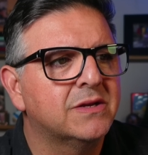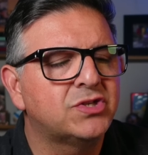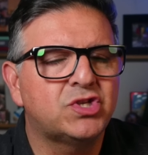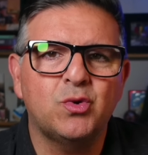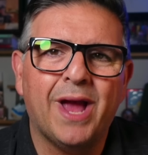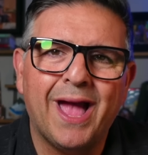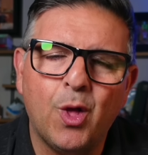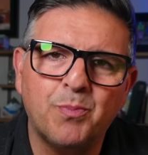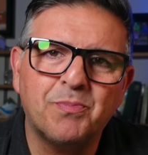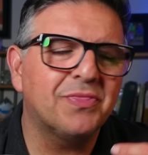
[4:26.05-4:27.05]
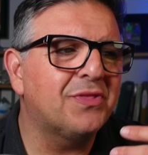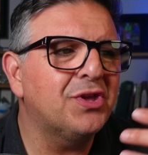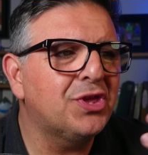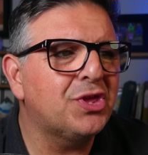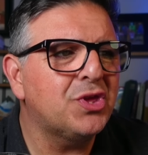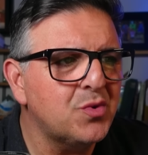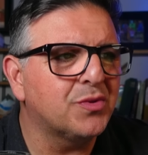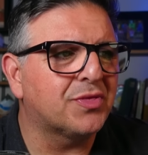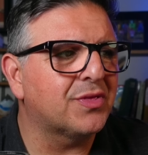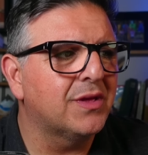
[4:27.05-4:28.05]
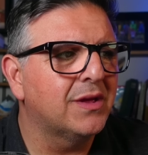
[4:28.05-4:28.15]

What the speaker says: to help the youth